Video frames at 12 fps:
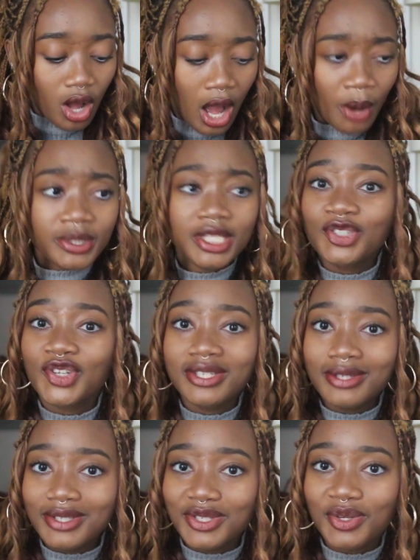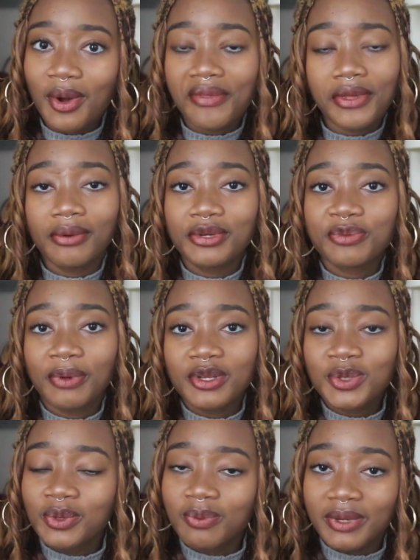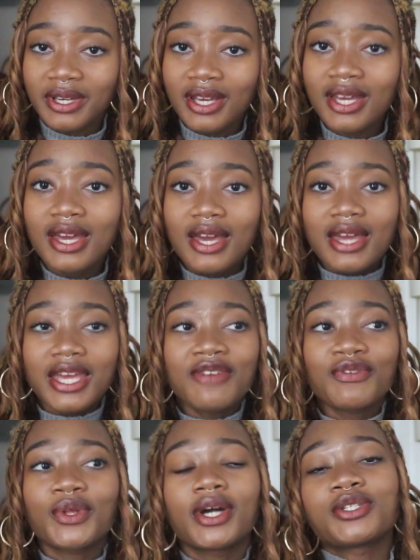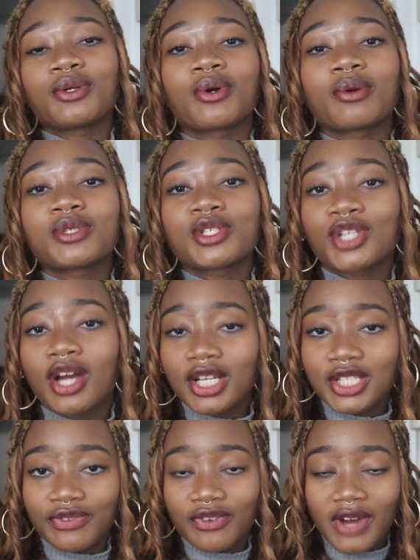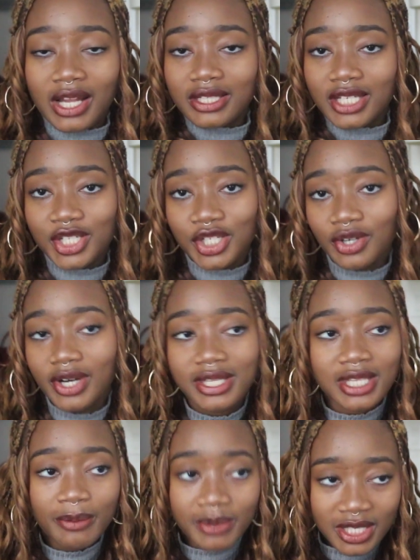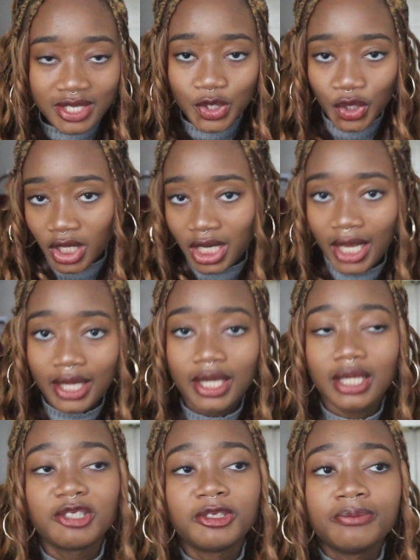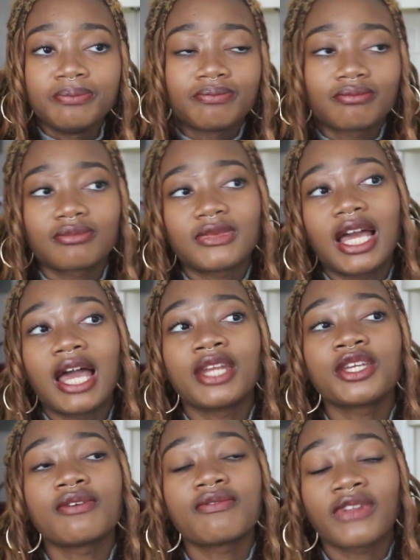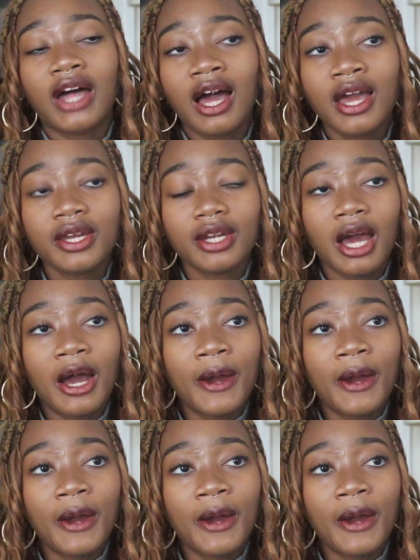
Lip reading: I was interested to know what their response would be. Even though I don't go to church for validation or acceptance or like any of that,